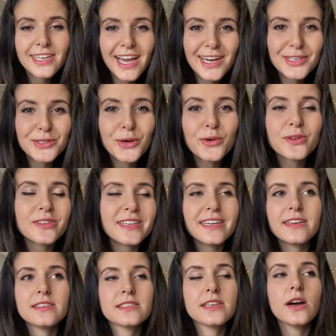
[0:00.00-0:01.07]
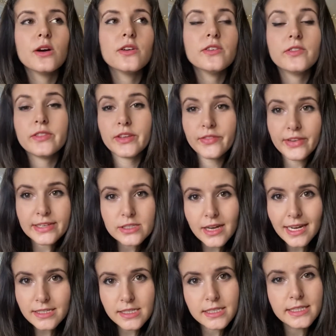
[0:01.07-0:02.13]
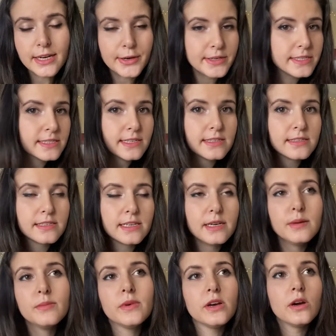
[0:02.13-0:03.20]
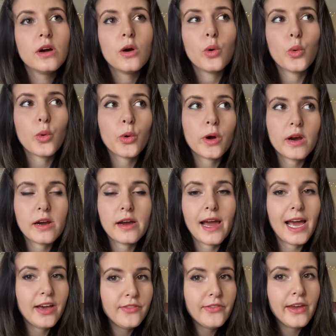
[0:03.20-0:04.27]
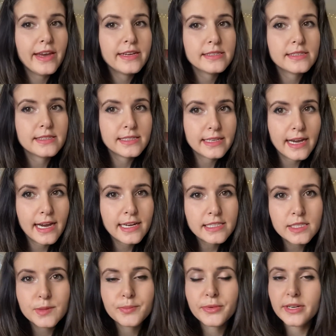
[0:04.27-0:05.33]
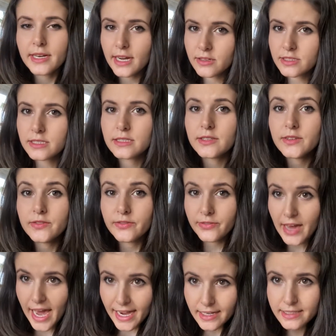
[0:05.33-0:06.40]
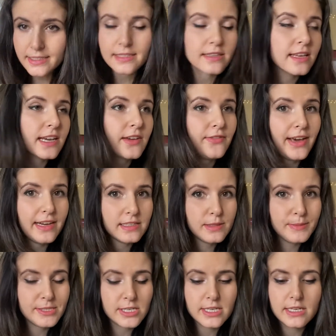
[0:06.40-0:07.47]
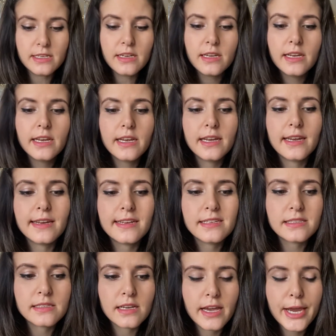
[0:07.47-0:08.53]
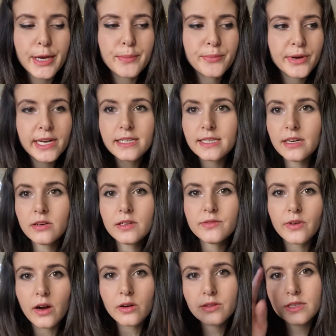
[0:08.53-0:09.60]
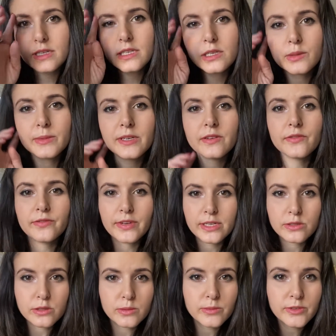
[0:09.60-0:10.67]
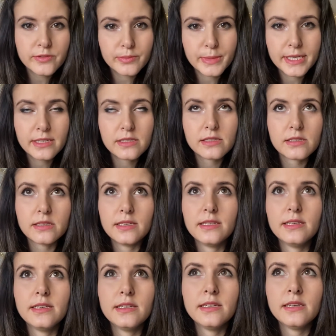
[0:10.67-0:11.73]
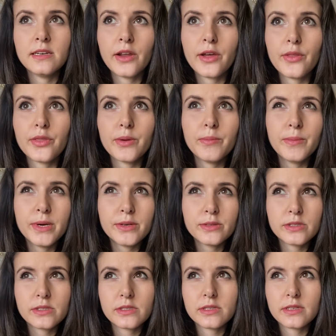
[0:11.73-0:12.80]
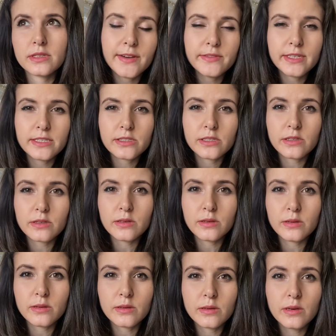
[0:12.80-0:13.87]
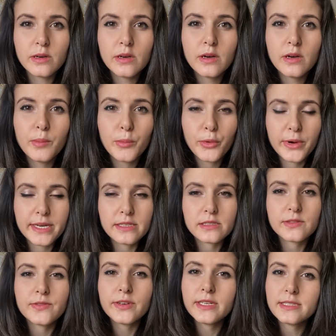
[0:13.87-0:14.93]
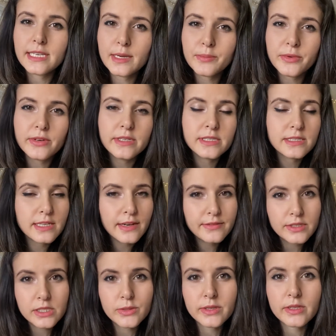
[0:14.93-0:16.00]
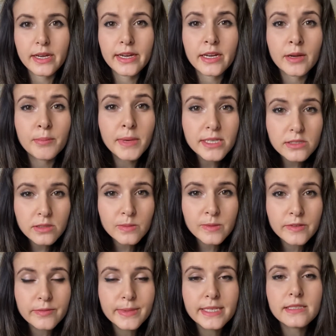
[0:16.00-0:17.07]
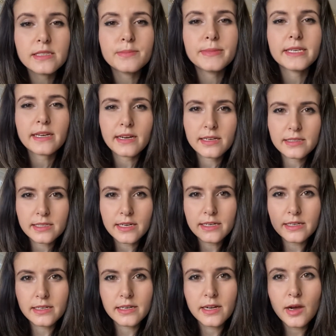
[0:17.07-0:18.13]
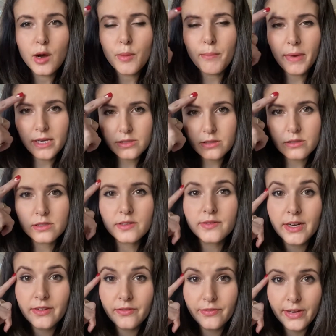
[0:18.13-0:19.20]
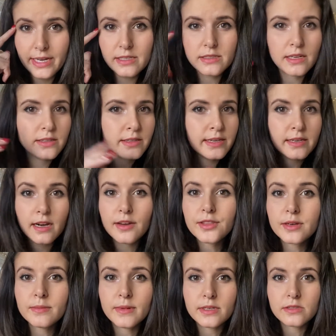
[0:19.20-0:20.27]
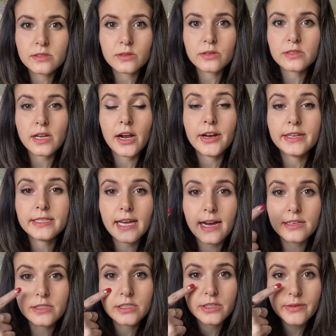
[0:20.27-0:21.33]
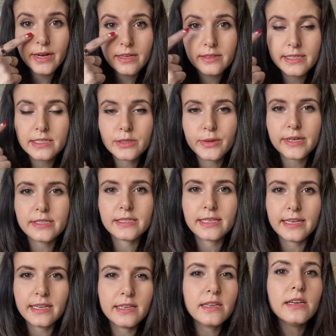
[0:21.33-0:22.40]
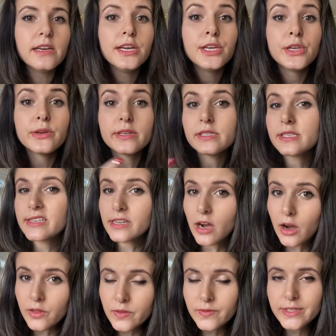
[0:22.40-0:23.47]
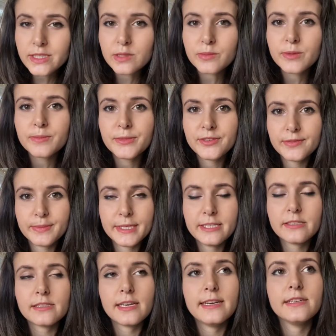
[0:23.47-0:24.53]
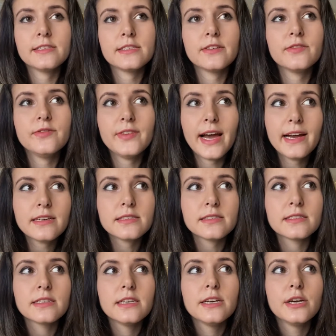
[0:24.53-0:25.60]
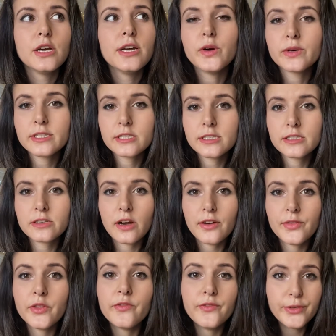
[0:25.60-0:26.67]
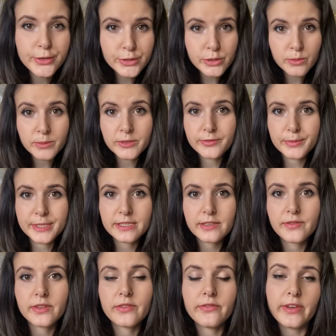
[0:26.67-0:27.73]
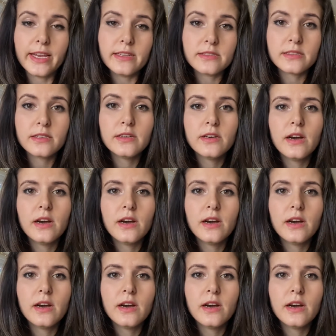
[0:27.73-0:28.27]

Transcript: Yeah, totally. So the Facial Action Coding System, or FACS, pronounced FACS, like fax machine, is a breakdown of all the human facial movements in the most foundational points. For example, instead of just relying on muscle movements, because our muscles of our face, unlike other muscles, are attached directly to our skin, you can see all the visible movements. And so FACS focuses on the visual movements of the face.